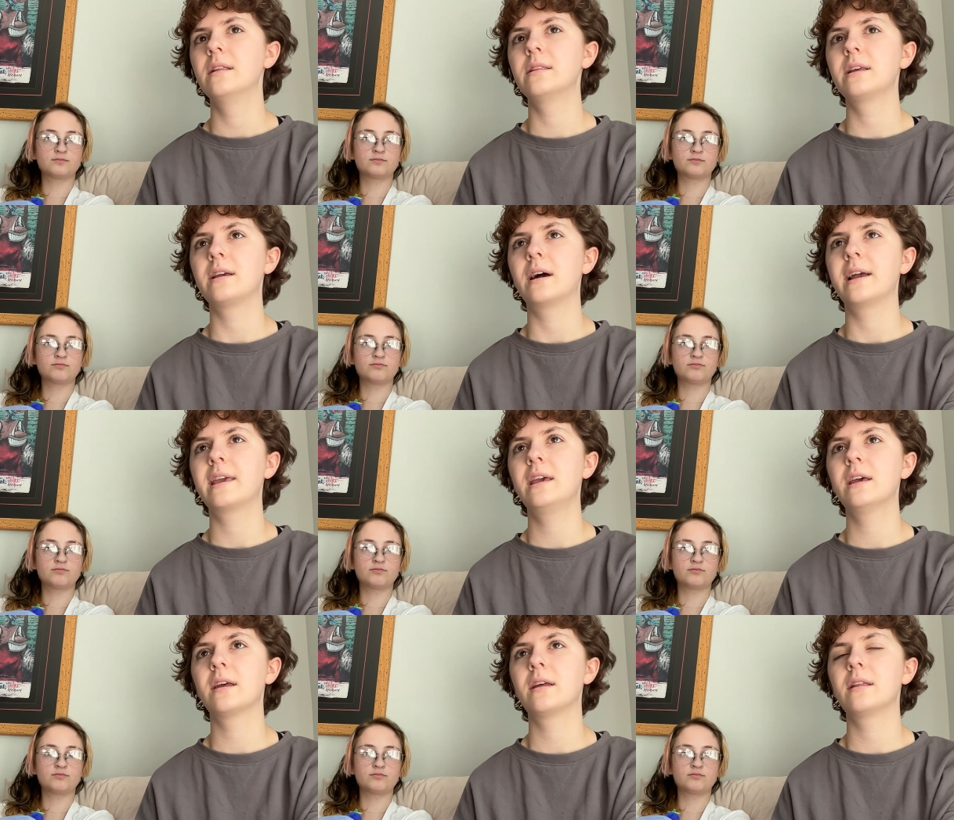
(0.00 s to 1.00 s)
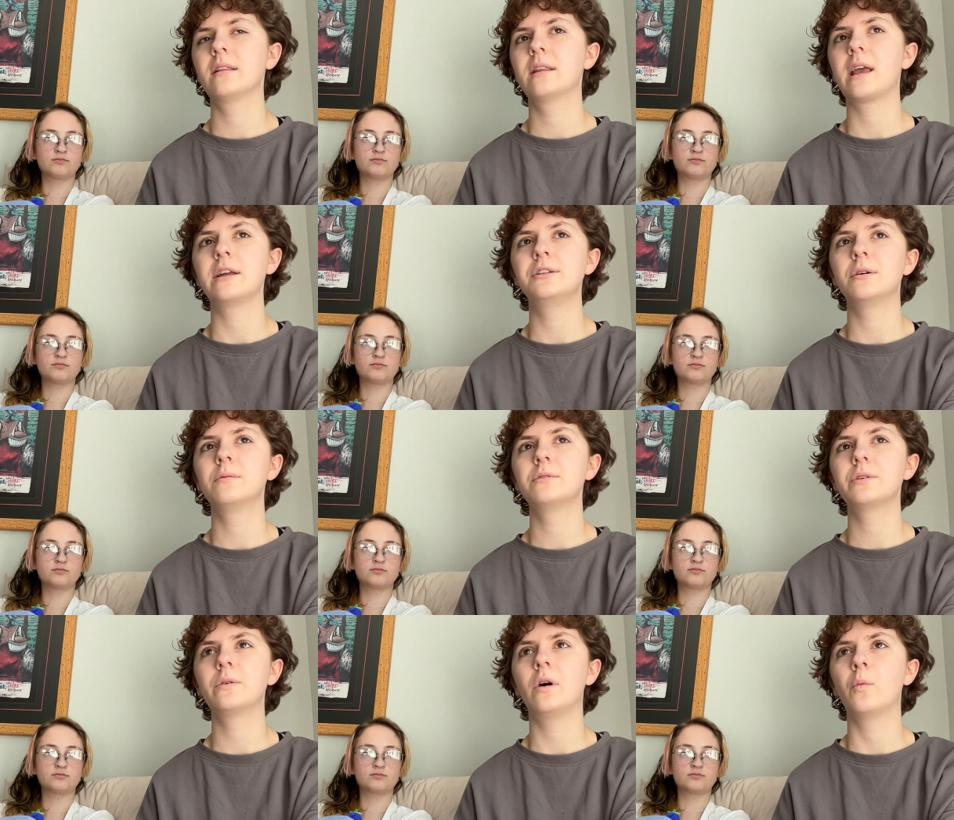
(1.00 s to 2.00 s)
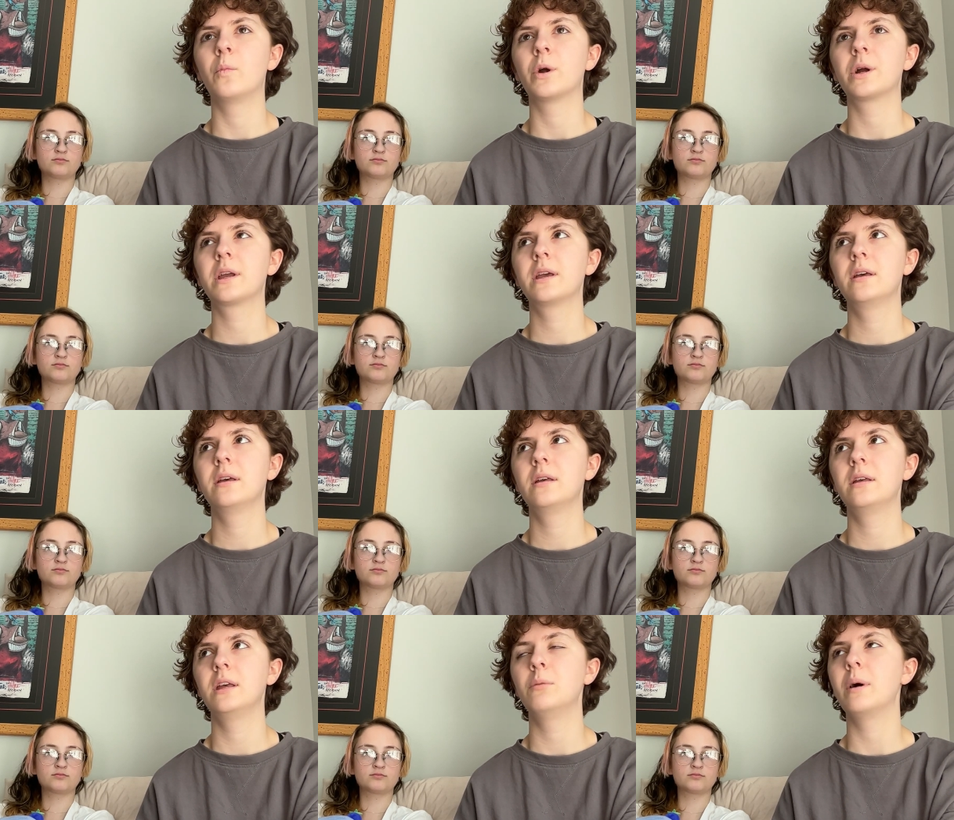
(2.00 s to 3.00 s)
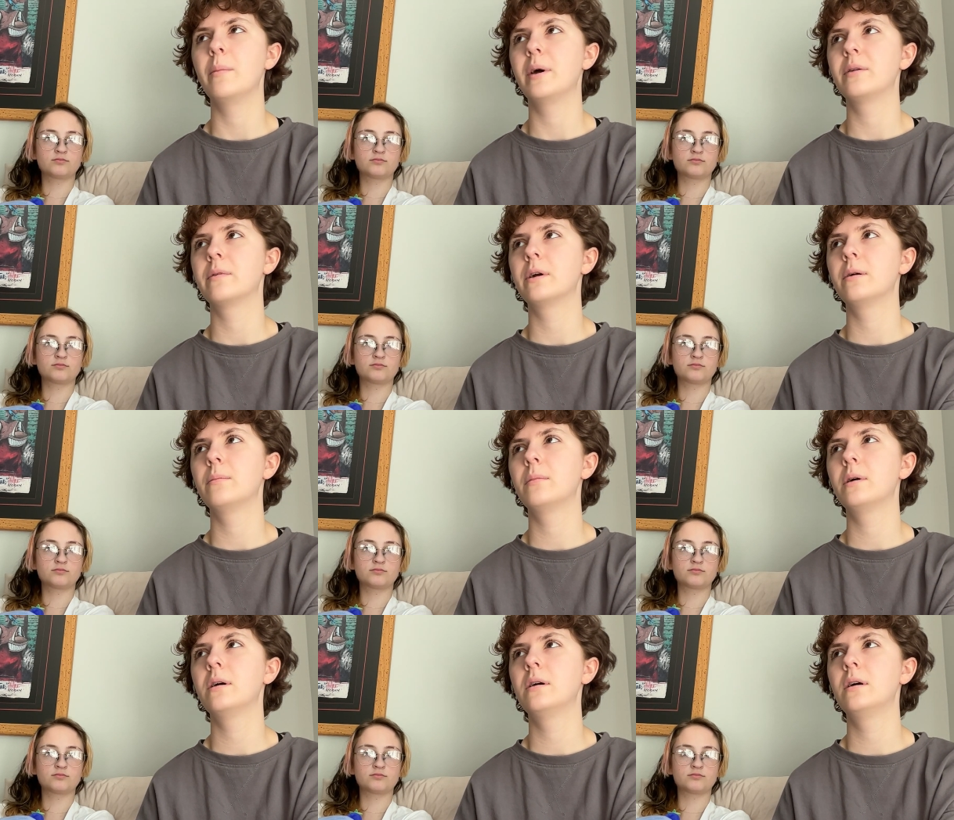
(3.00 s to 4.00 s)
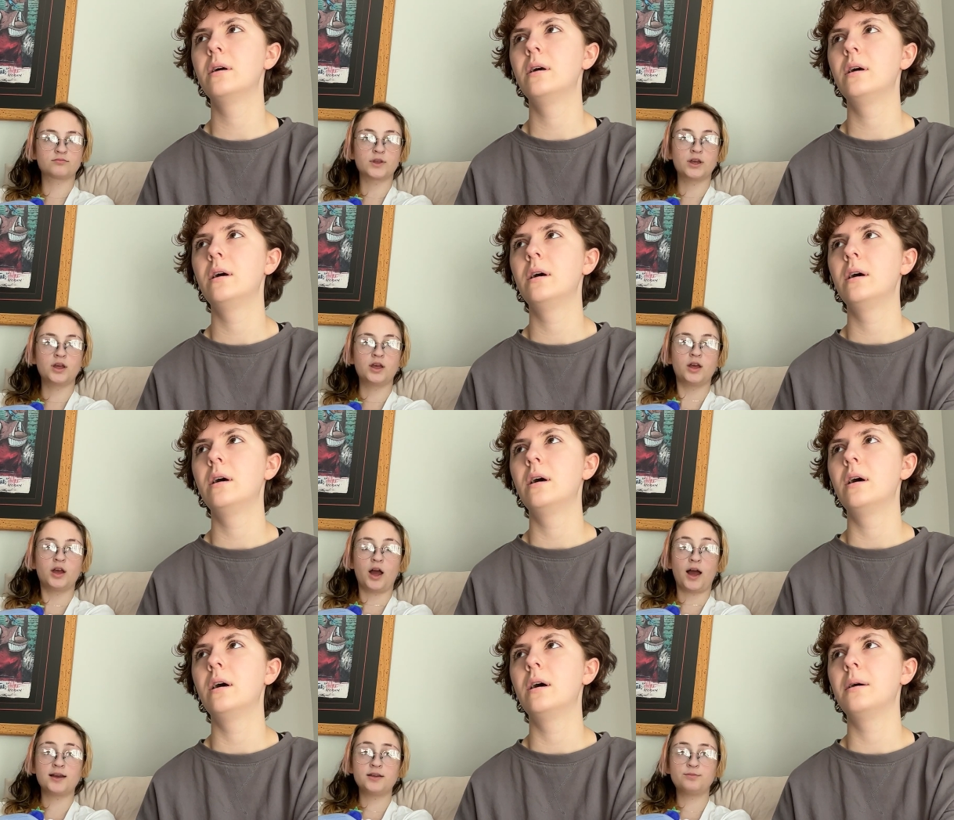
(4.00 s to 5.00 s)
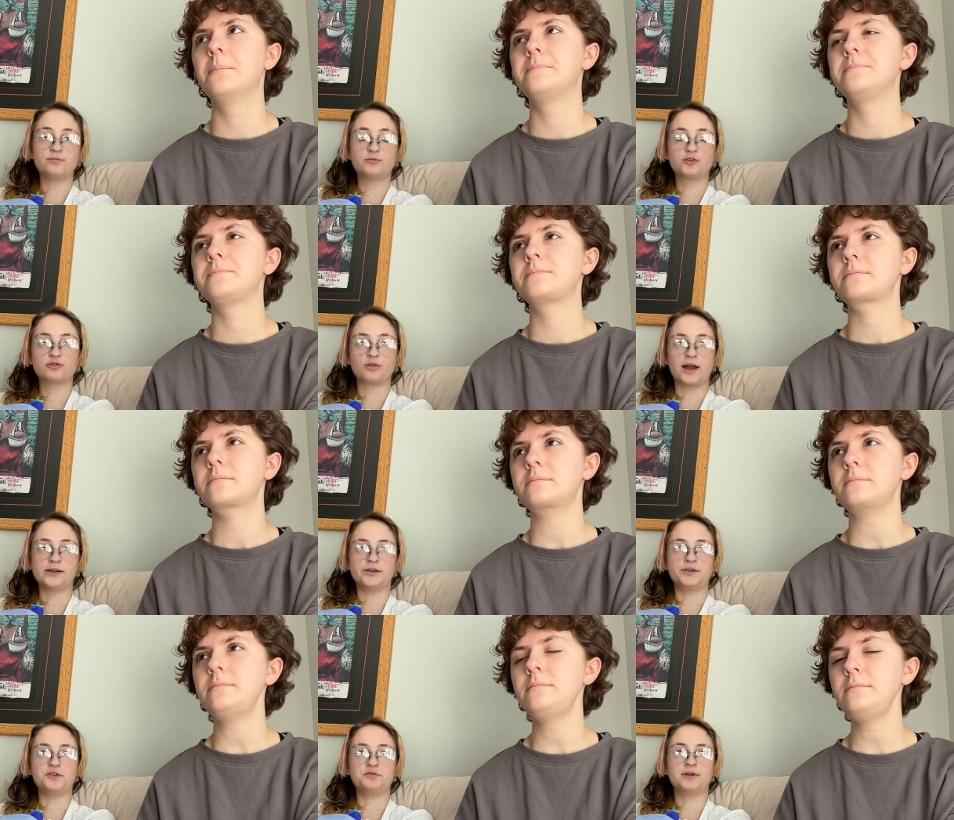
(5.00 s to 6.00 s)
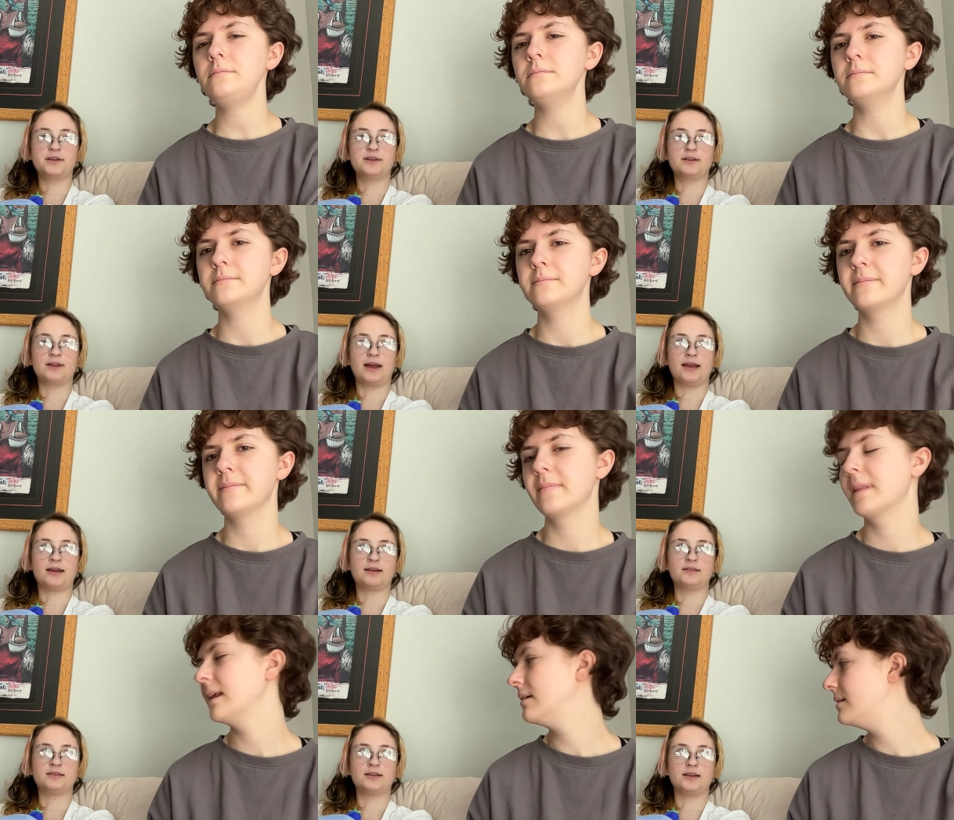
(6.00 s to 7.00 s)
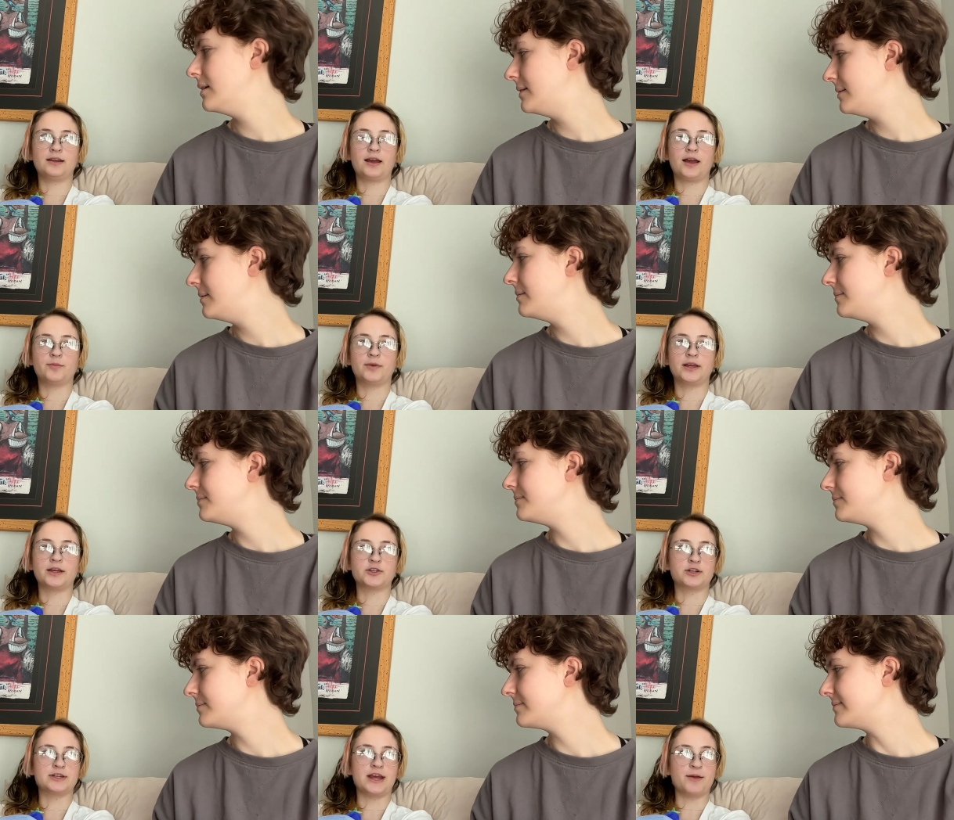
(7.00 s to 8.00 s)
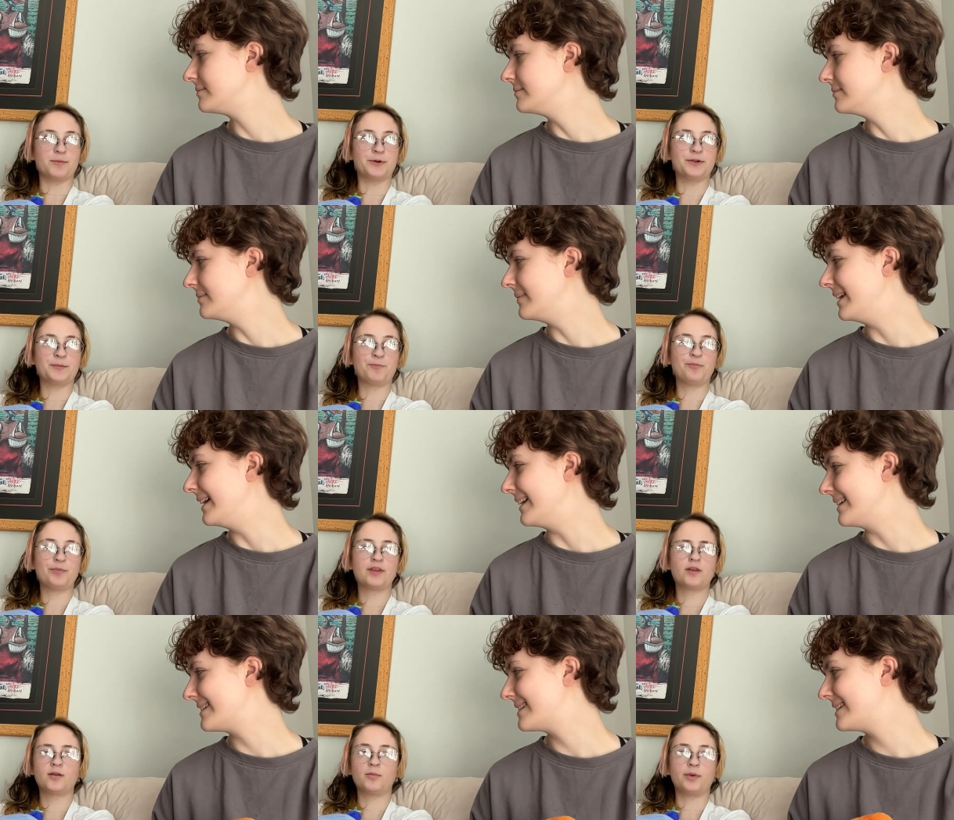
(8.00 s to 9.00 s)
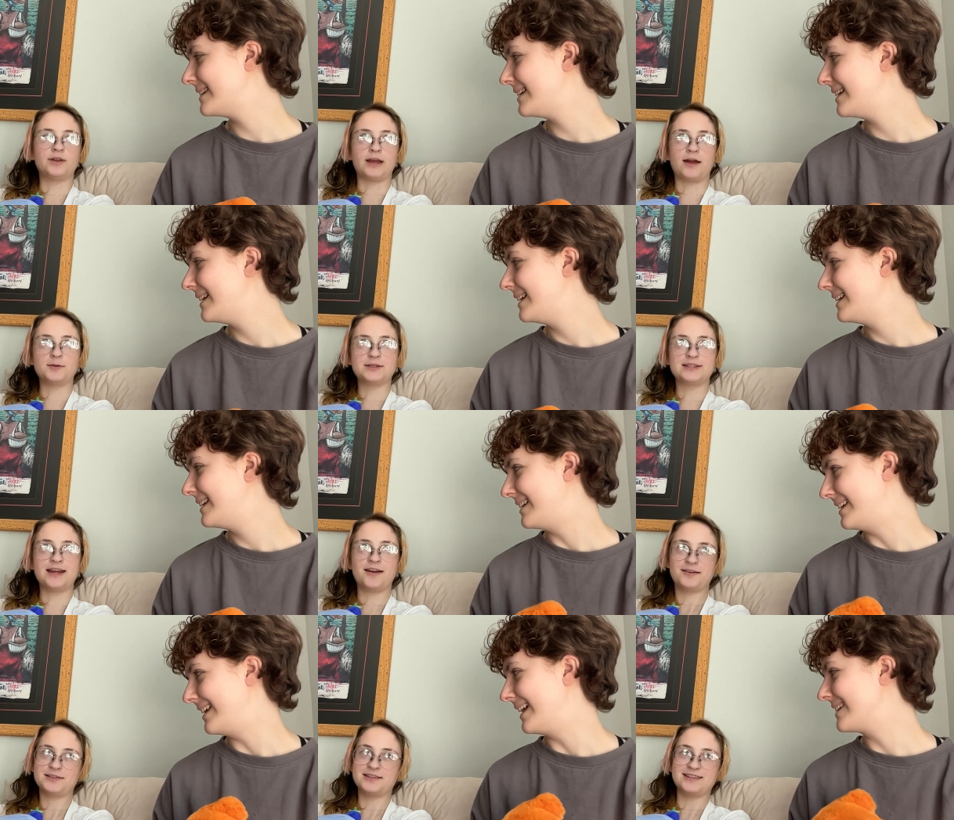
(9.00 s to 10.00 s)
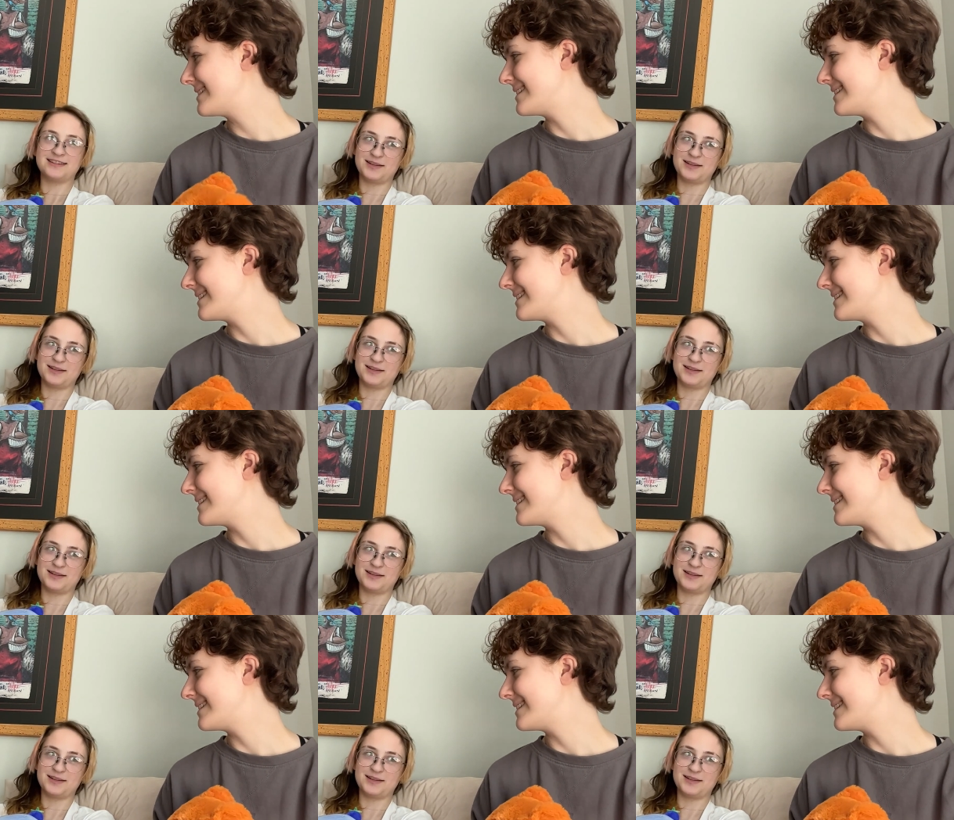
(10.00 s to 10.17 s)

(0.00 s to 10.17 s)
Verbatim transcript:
Speaker 1: like I can't like I don't do homework in my bedroom.
Speaker 2: I try to do it like at my kitchen table. Yes. But downstairs yes, is